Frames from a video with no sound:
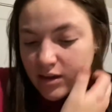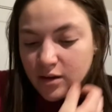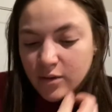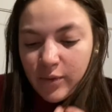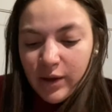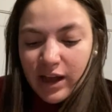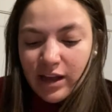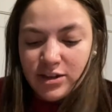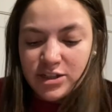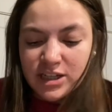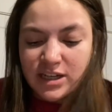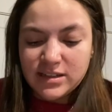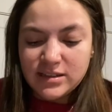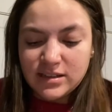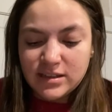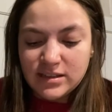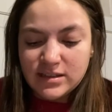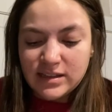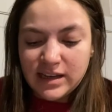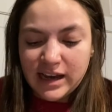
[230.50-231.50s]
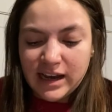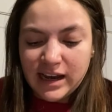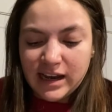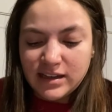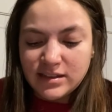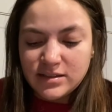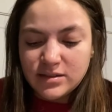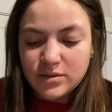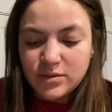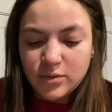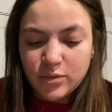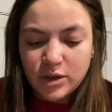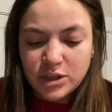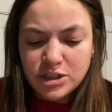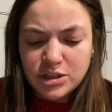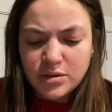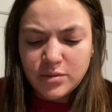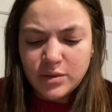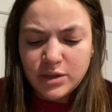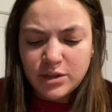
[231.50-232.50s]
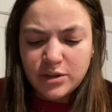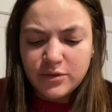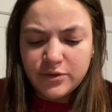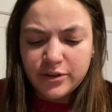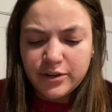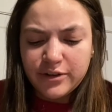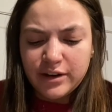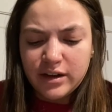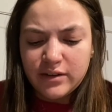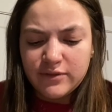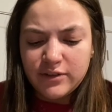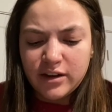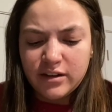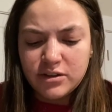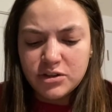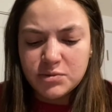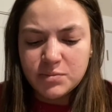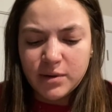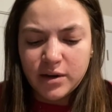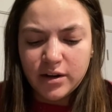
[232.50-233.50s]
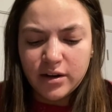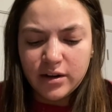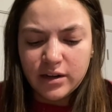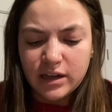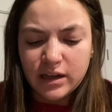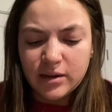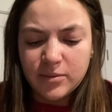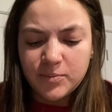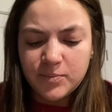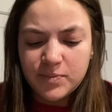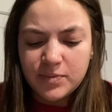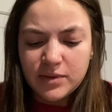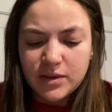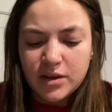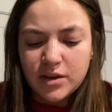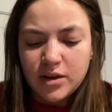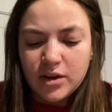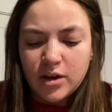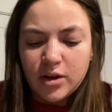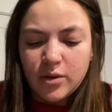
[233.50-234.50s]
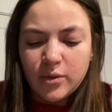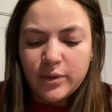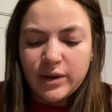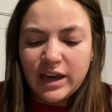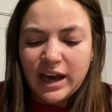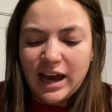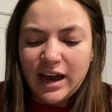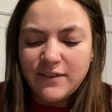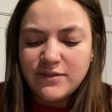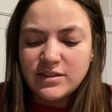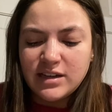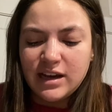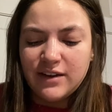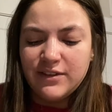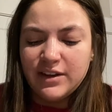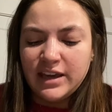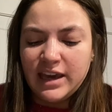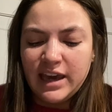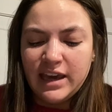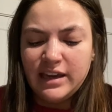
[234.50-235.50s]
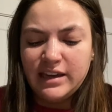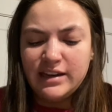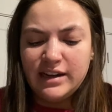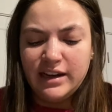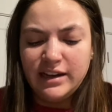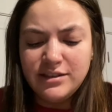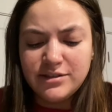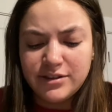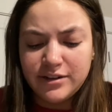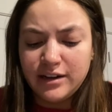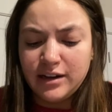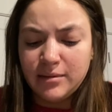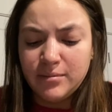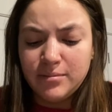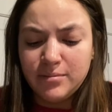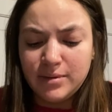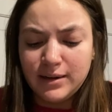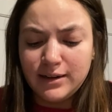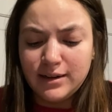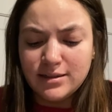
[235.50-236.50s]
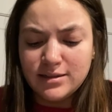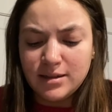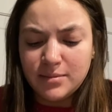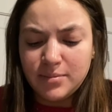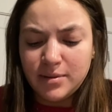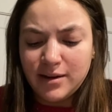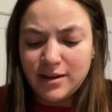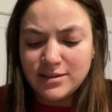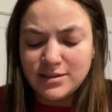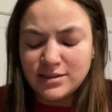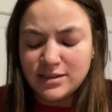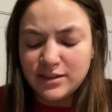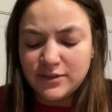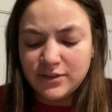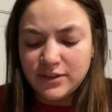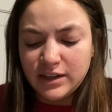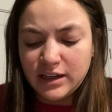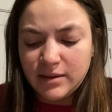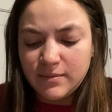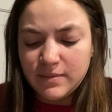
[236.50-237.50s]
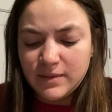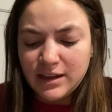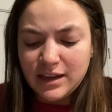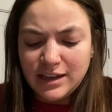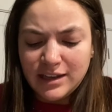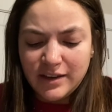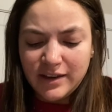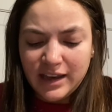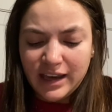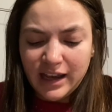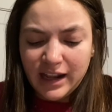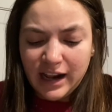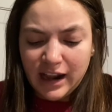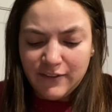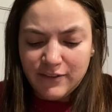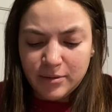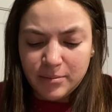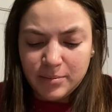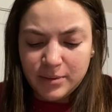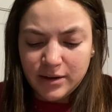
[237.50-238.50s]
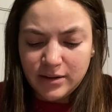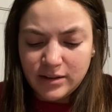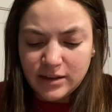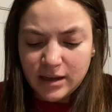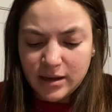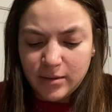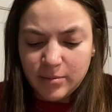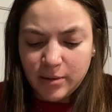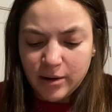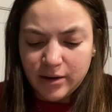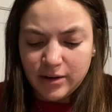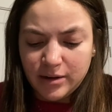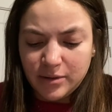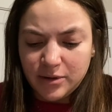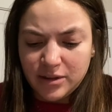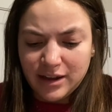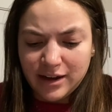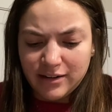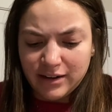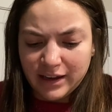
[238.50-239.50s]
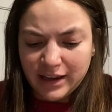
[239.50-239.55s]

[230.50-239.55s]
Well, Jessie asked, what should we do for Grandfather's party? We have to have a cake and ice cream, Benny said positively. You can't have a birthday party without a